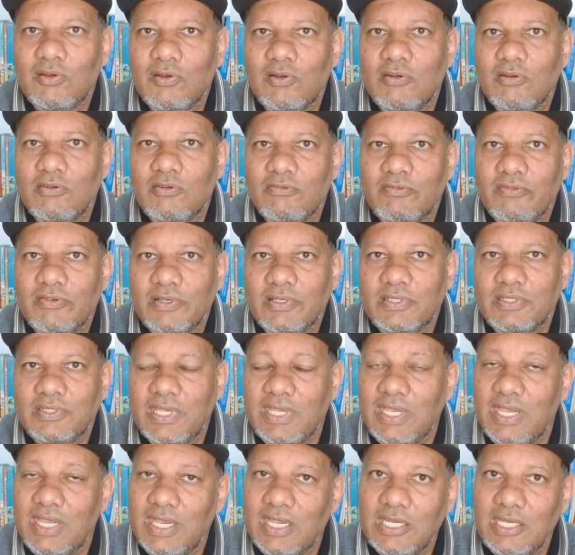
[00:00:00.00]
of
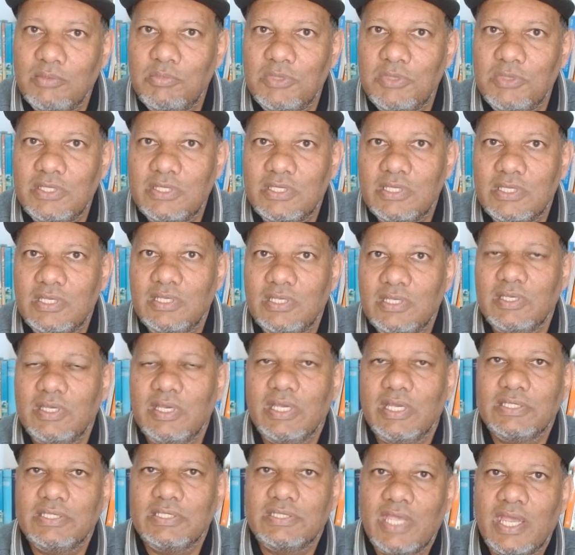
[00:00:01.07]
the enemy
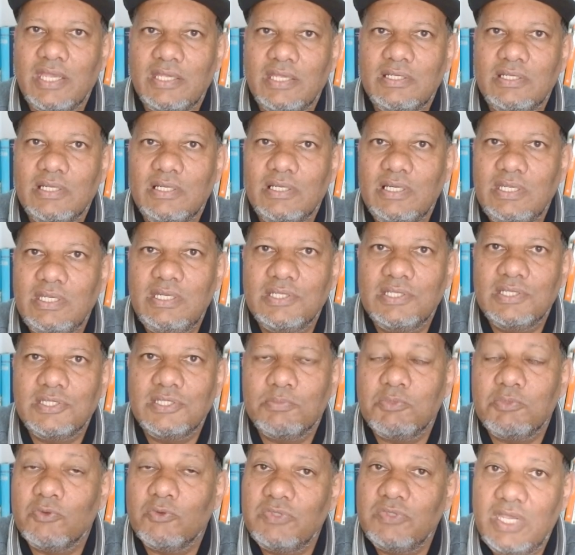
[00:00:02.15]
side, the
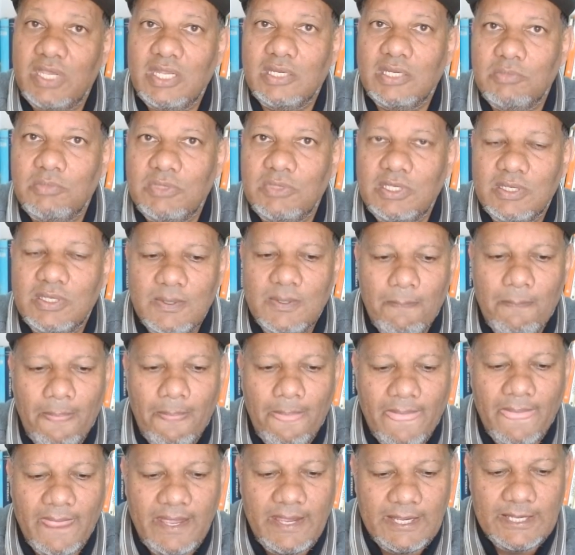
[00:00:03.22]
leadership of the enemy.
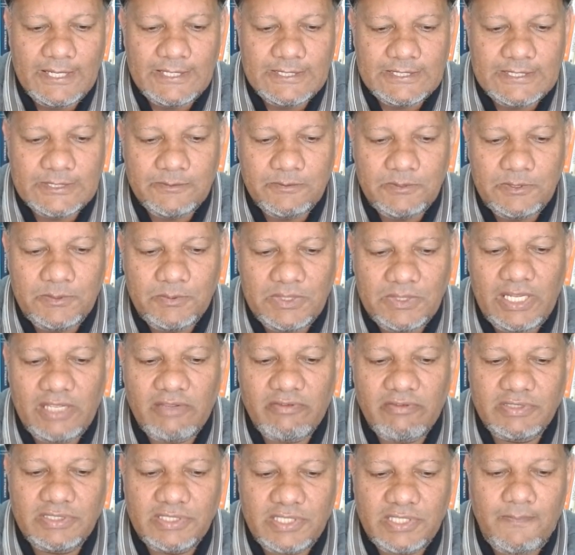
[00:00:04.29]
And so we will
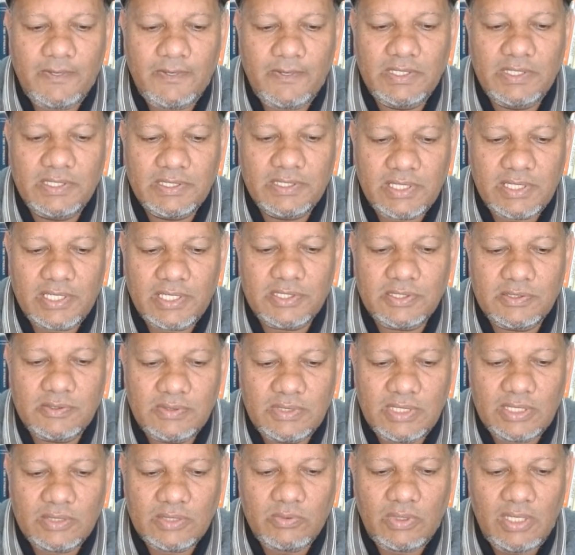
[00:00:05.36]
have a separate discussion
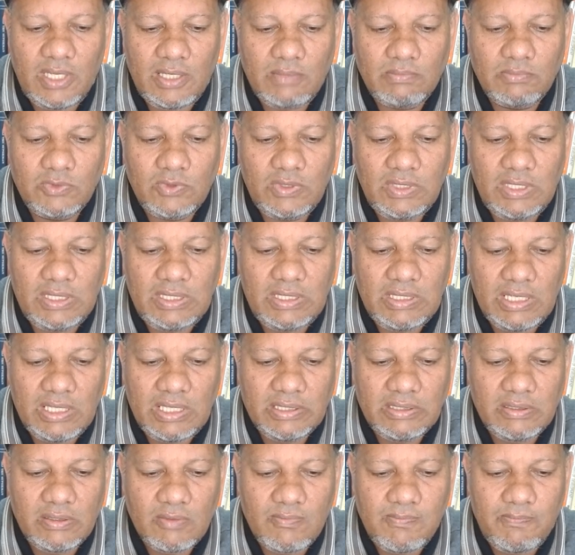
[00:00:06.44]
on that.
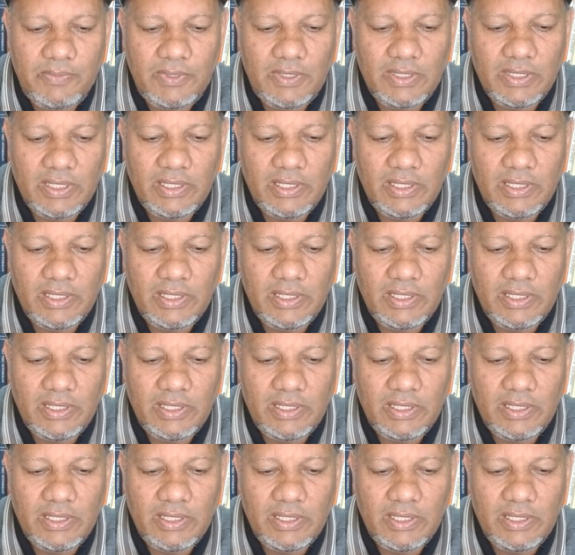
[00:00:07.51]
Alhamdulillahi Rabbil